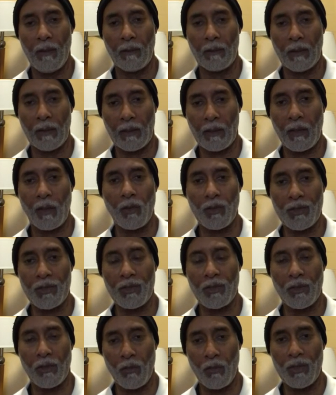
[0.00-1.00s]
get close
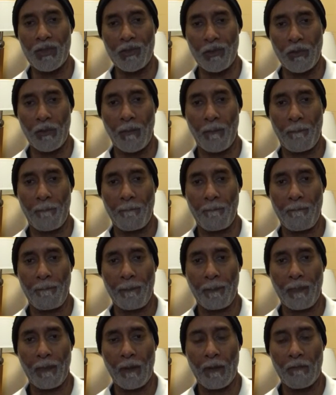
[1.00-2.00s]
to the original,
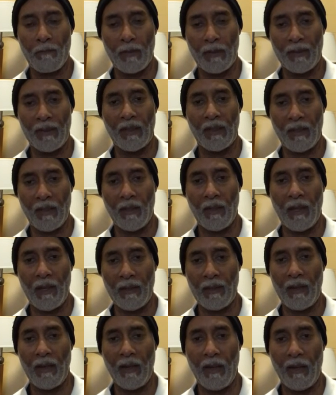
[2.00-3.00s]
but they did
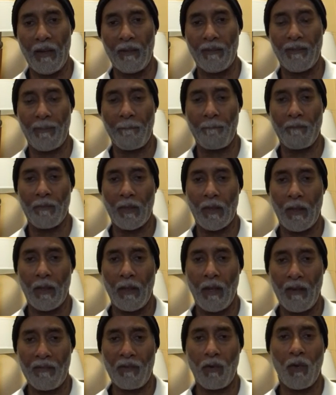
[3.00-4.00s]
not have,
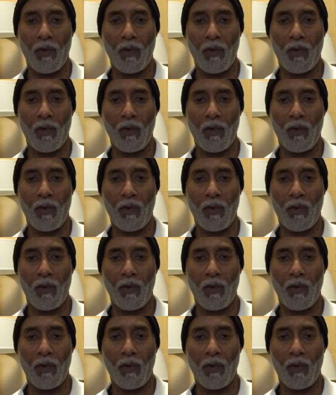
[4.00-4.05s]
of